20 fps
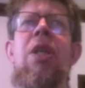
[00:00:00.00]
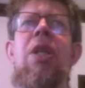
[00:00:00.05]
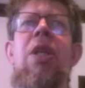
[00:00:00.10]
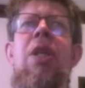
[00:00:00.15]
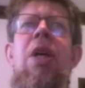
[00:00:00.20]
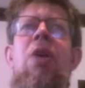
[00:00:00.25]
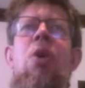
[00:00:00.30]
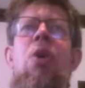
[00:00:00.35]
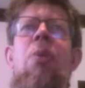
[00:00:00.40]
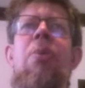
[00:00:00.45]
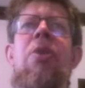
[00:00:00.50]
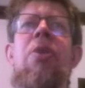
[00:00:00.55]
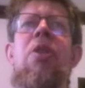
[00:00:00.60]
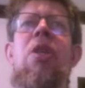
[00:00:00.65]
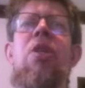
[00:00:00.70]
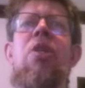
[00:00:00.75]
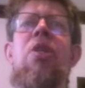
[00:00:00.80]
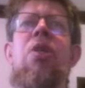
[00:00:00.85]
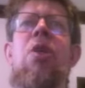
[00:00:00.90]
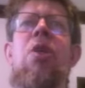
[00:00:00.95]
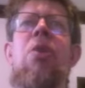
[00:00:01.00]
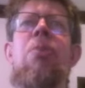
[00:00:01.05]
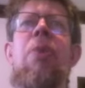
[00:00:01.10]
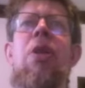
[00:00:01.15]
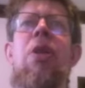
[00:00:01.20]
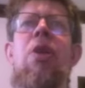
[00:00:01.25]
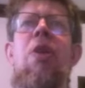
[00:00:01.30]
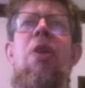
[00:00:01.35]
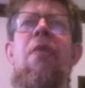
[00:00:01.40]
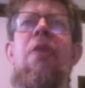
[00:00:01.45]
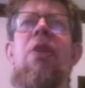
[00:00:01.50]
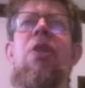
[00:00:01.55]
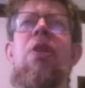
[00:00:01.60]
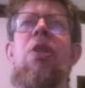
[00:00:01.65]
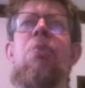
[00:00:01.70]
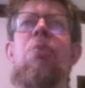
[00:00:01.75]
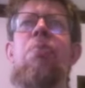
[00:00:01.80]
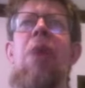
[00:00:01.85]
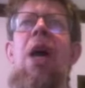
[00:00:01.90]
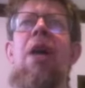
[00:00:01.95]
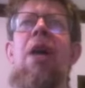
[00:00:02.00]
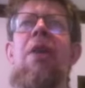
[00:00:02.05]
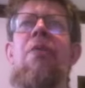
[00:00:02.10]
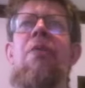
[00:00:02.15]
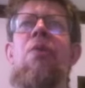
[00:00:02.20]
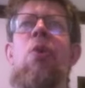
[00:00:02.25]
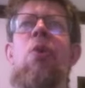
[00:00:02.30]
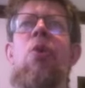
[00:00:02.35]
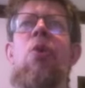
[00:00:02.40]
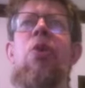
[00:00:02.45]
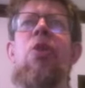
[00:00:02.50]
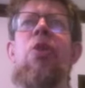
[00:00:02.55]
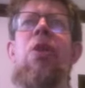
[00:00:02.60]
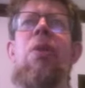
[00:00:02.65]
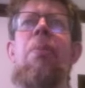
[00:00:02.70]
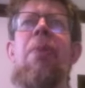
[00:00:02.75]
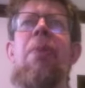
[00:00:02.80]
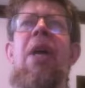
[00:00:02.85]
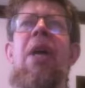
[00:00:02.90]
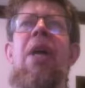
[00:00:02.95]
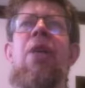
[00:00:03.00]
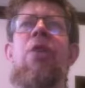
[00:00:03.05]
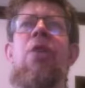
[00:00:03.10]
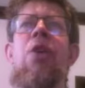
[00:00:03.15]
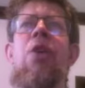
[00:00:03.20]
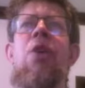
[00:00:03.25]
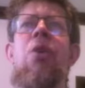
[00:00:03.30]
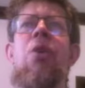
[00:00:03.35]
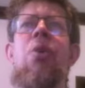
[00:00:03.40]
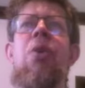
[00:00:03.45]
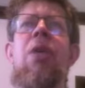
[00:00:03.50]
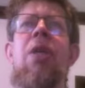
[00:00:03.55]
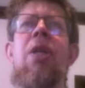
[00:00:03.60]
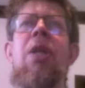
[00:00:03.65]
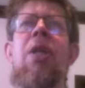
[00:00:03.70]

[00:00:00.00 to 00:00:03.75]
I hope it does too. My girlfriend does backing vocals in the band too.